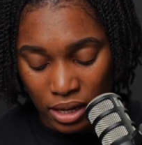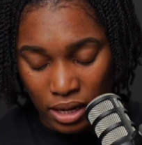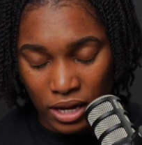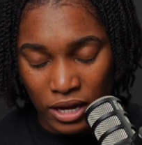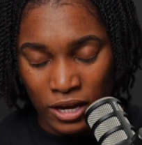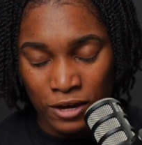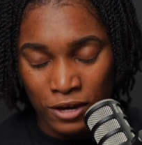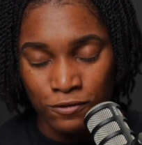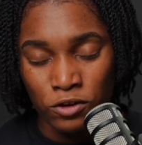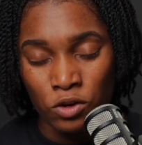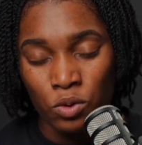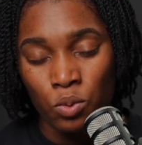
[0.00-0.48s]

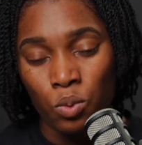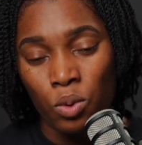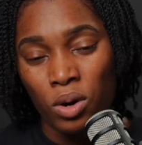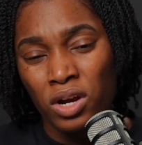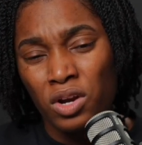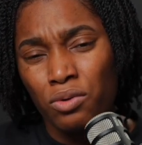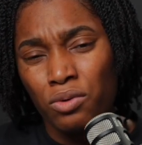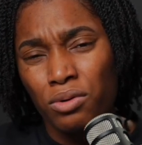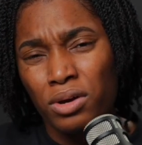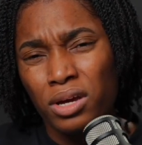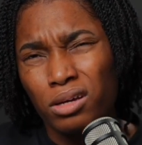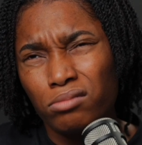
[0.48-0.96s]
If you're
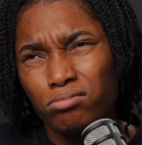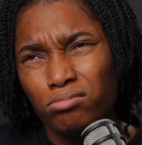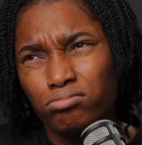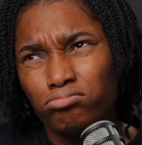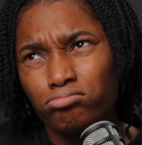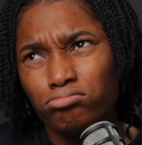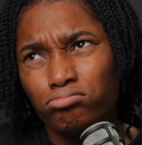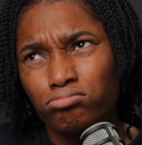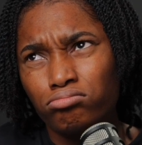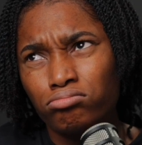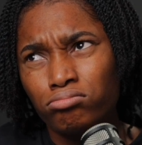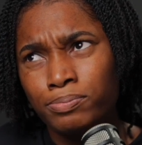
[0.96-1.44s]
wondering,
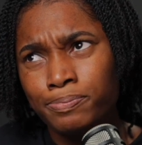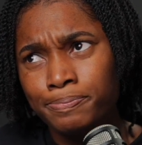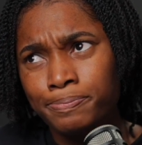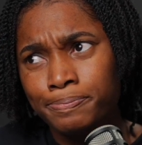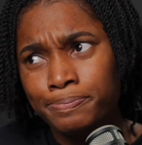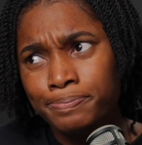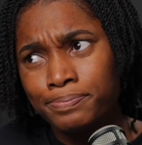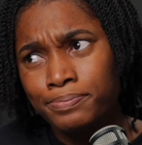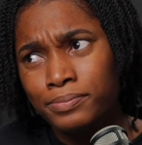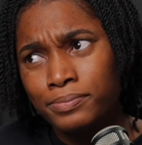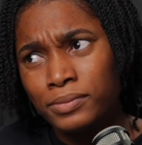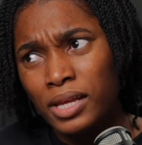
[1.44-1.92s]

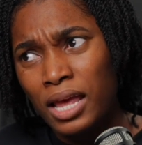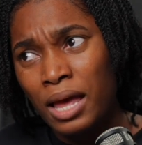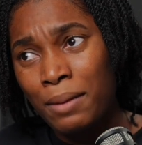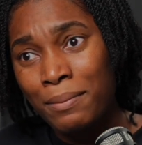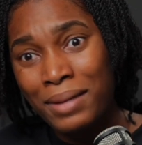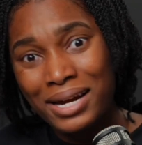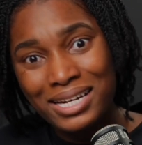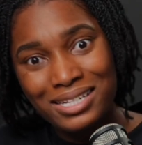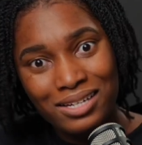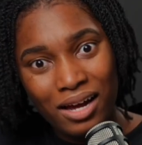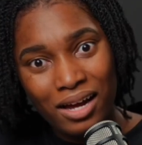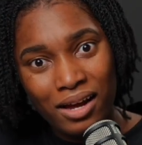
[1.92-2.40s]
am
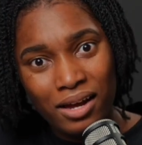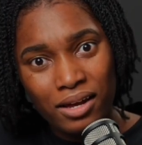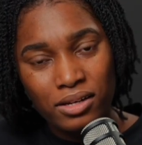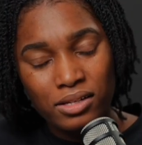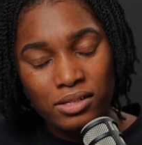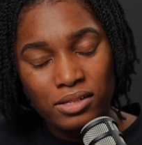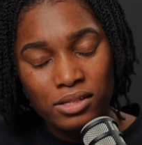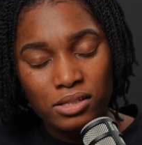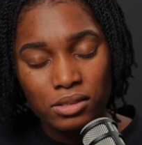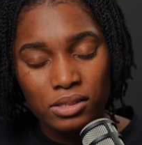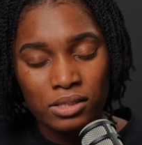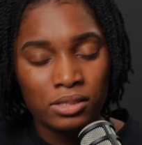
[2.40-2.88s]
I done?
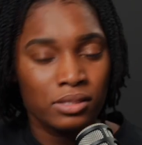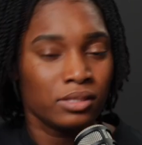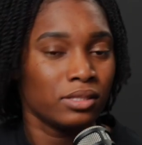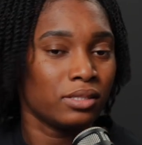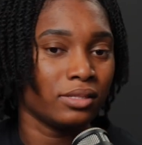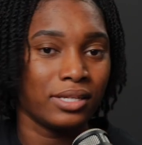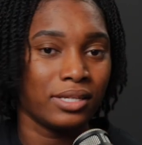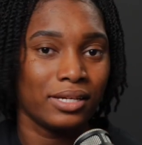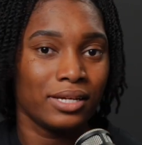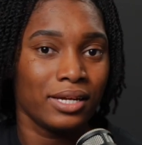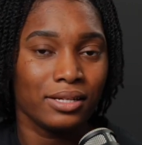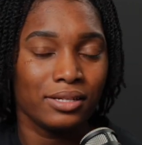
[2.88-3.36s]
Is this
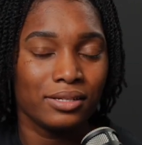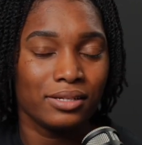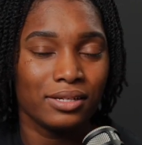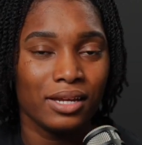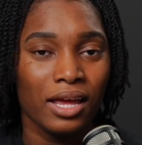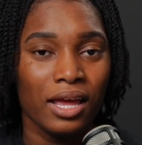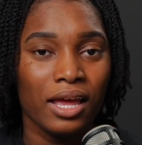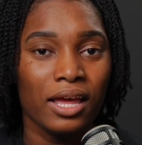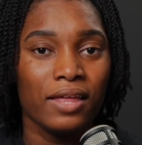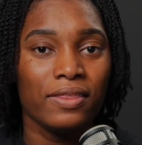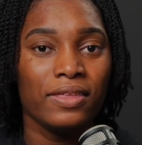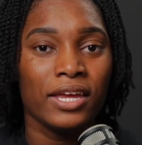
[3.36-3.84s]
it?
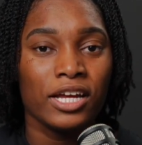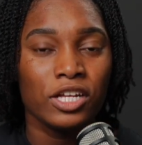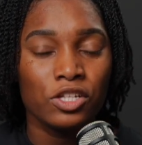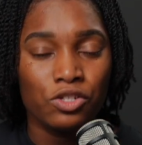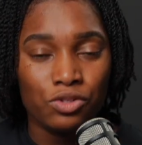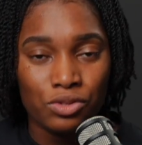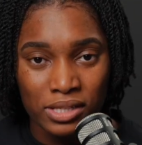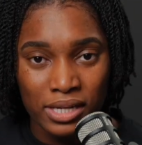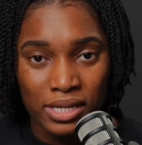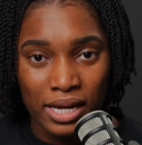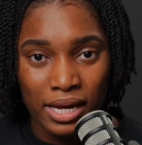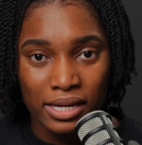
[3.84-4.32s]
The answer
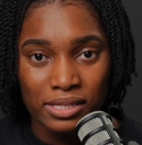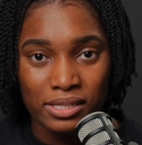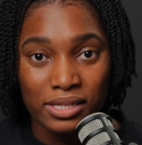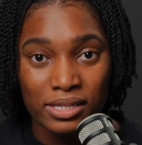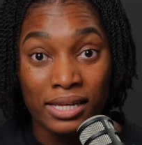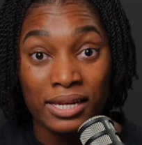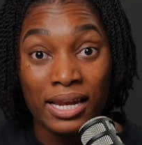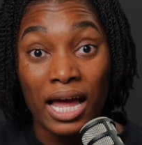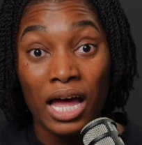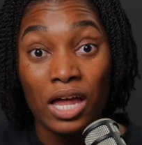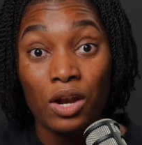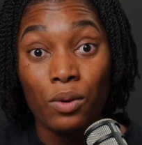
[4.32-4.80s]
is yes.
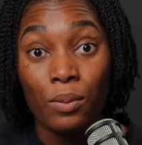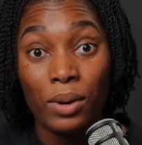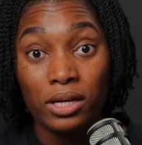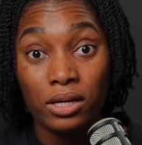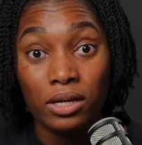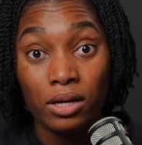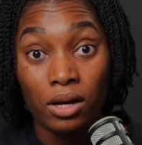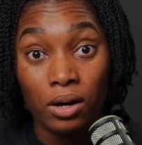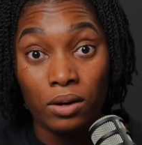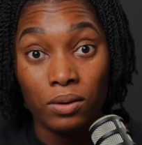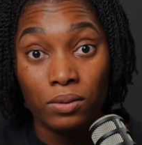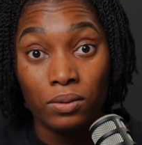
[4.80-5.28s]
And how do I
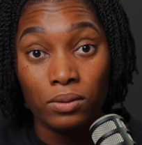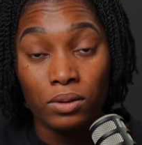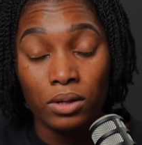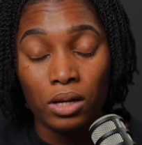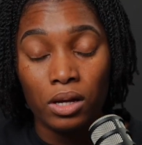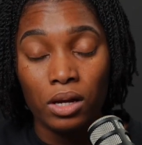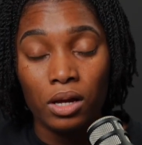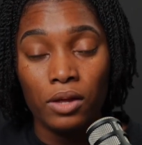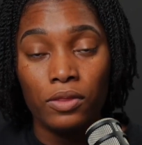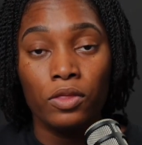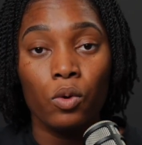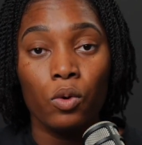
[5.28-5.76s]
know?
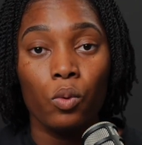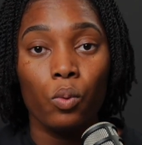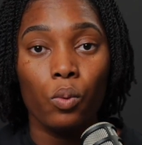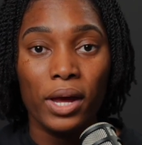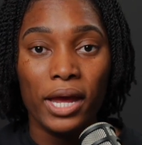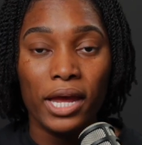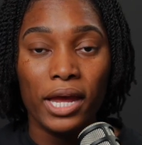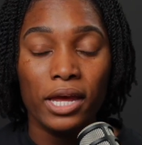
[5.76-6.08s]
The way